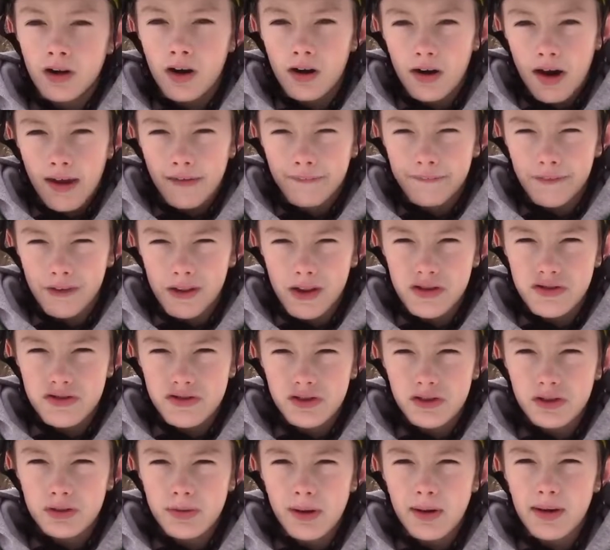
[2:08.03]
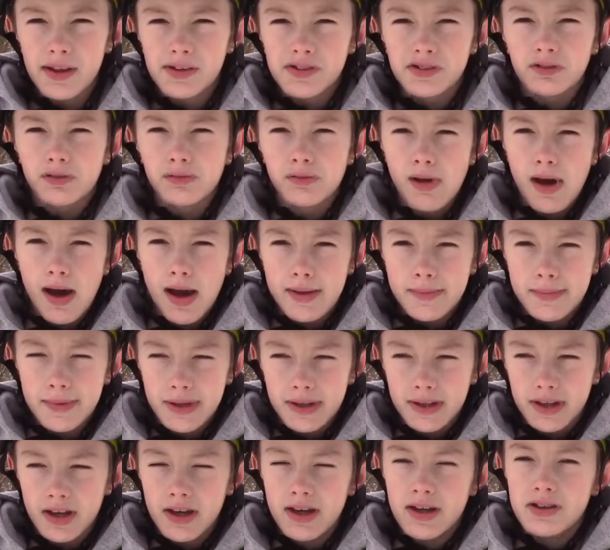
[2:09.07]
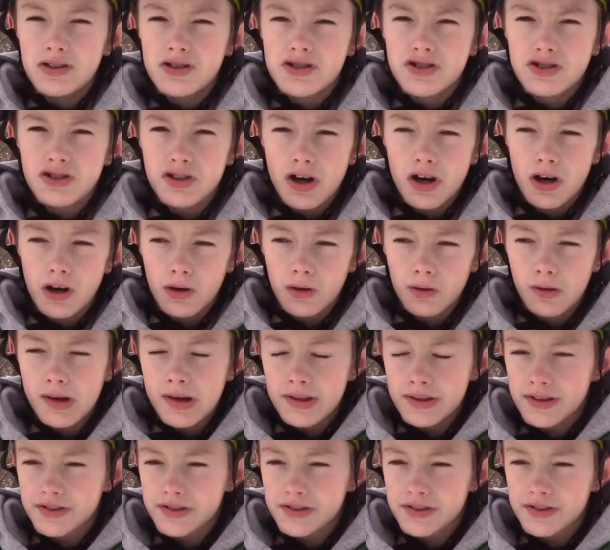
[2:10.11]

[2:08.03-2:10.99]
Alright, for this third one, it's climbing in snow.